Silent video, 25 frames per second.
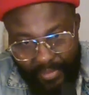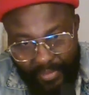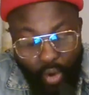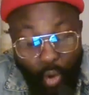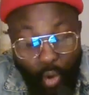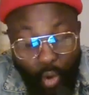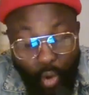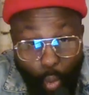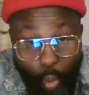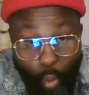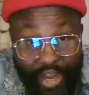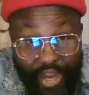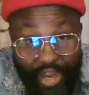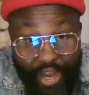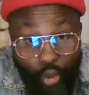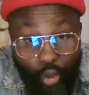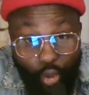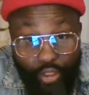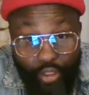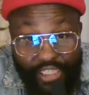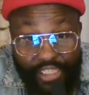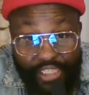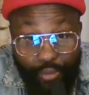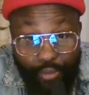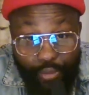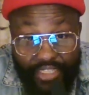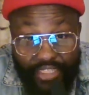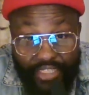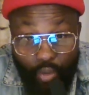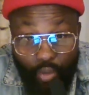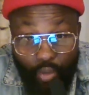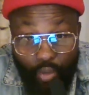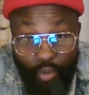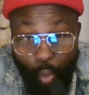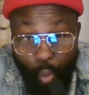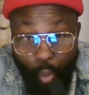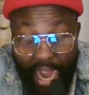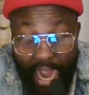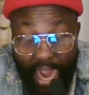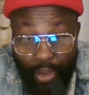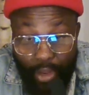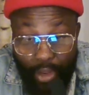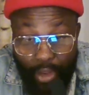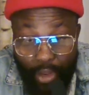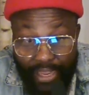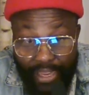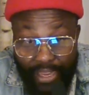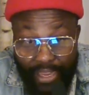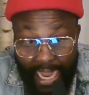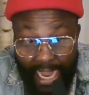We know the reason why
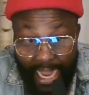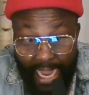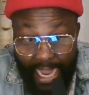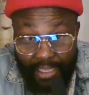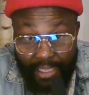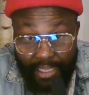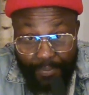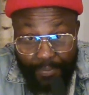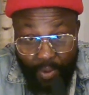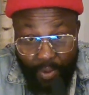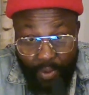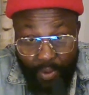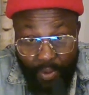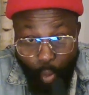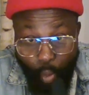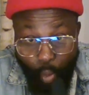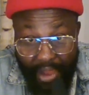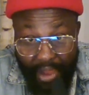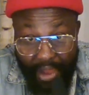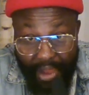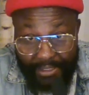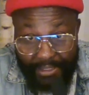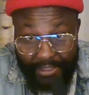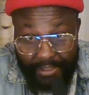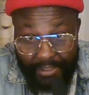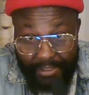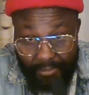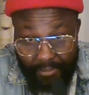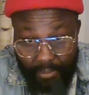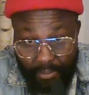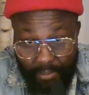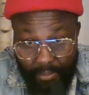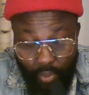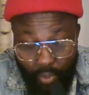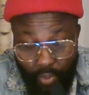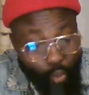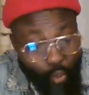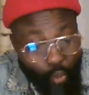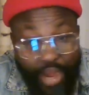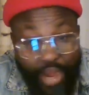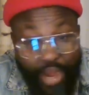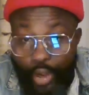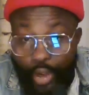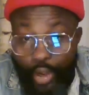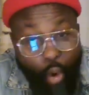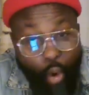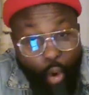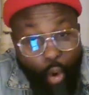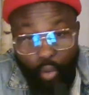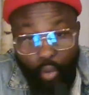we are keeping quiet. We
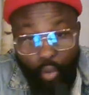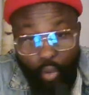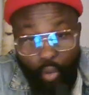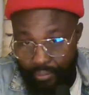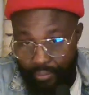know.